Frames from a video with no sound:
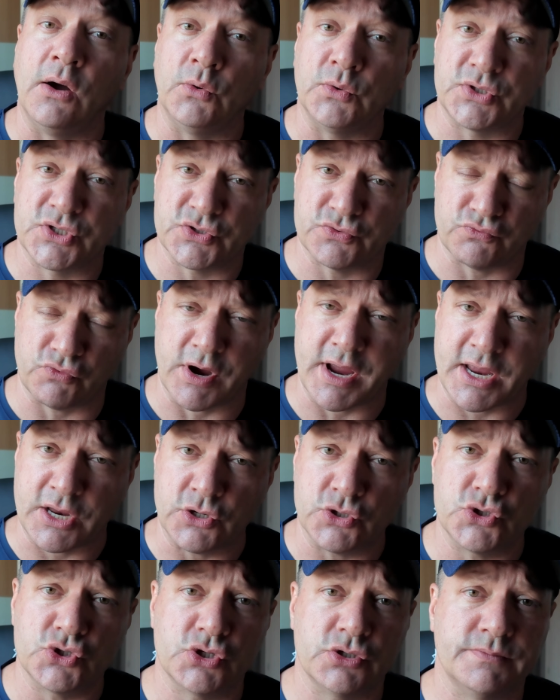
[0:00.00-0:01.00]
ounce
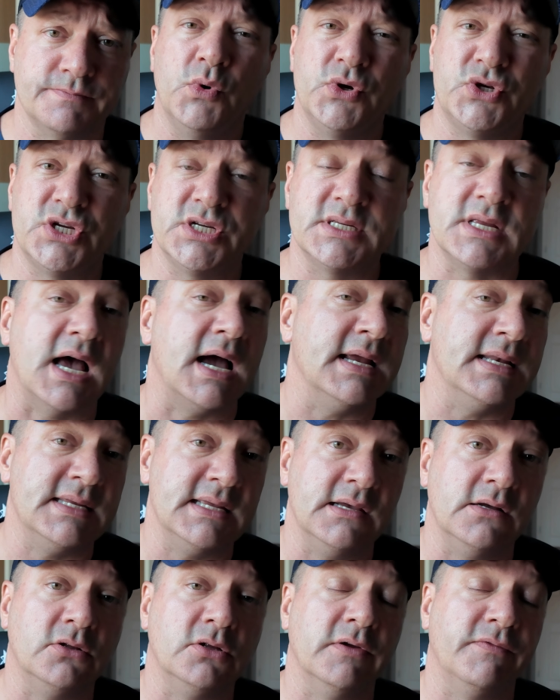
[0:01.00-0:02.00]
range, which is
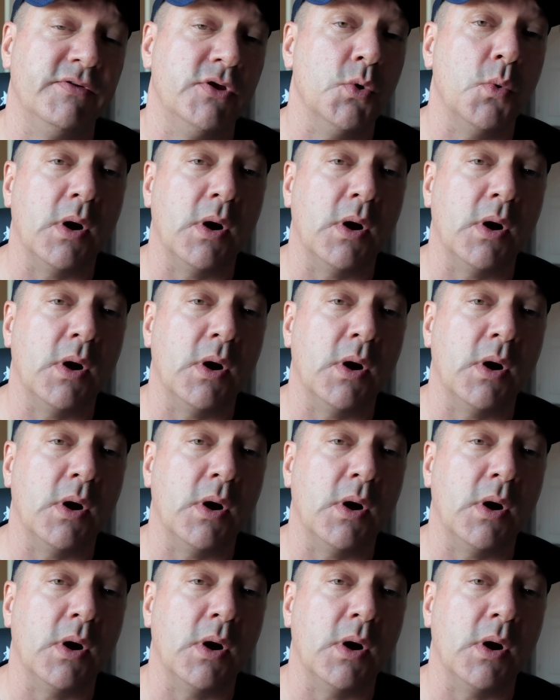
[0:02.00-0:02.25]
ideal if